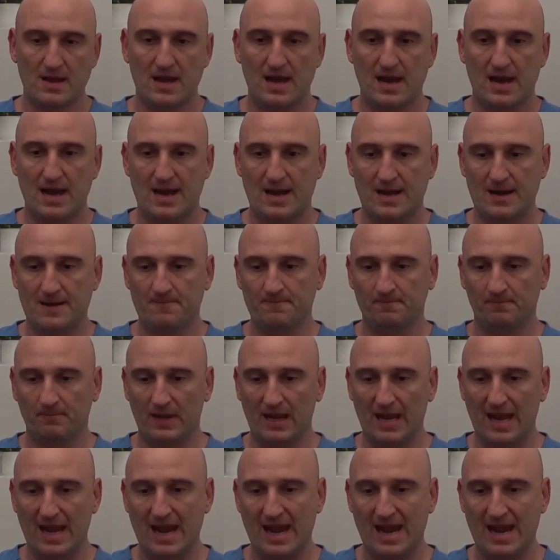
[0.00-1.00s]

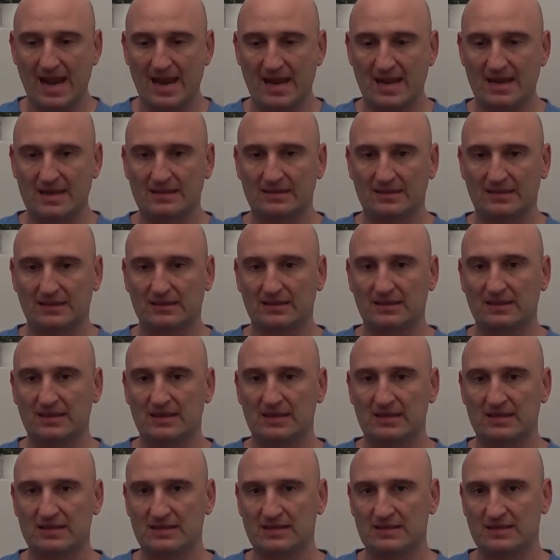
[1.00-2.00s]
And
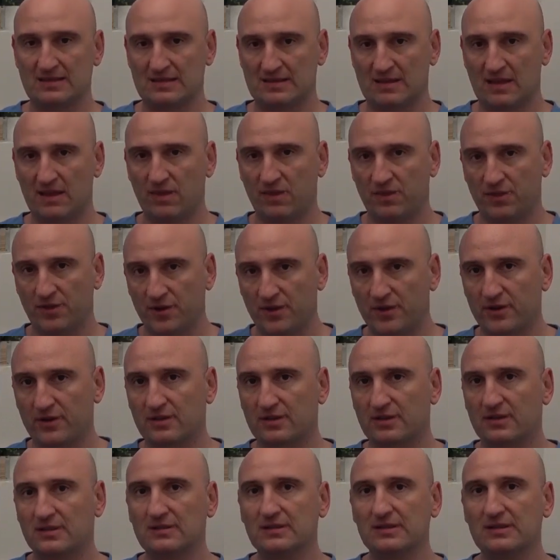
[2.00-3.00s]
the
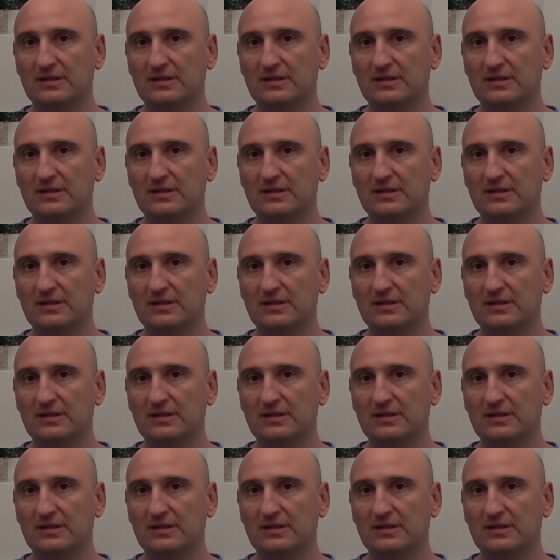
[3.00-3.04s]
third